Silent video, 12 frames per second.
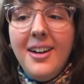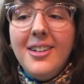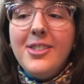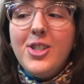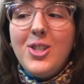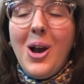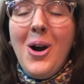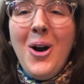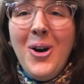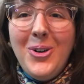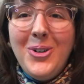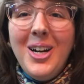
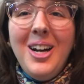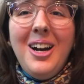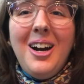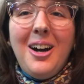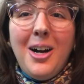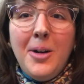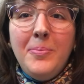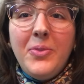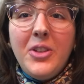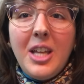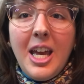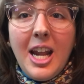So,
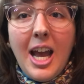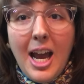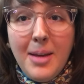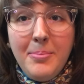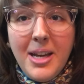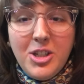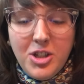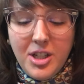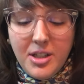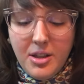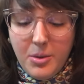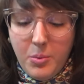and I
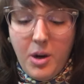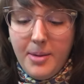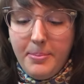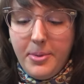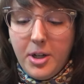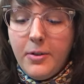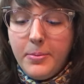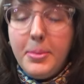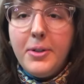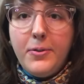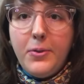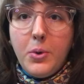mentioned the one book
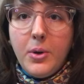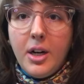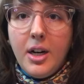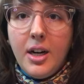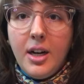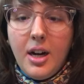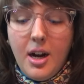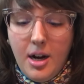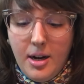before.